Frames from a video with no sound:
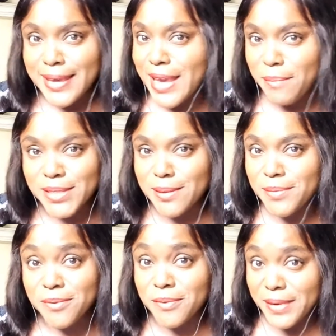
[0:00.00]
get me
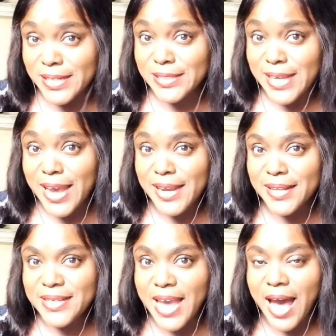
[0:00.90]
something for Valentine.
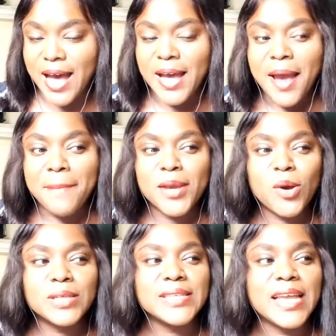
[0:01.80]
Yeah,
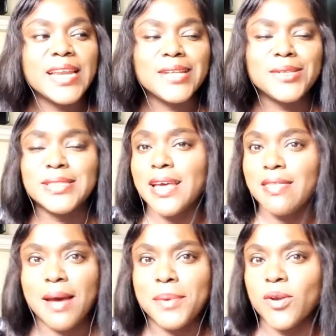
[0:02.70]
because I needed to say
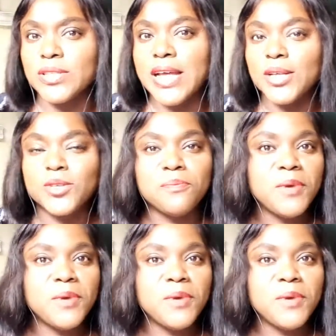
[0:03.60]
that because a lot of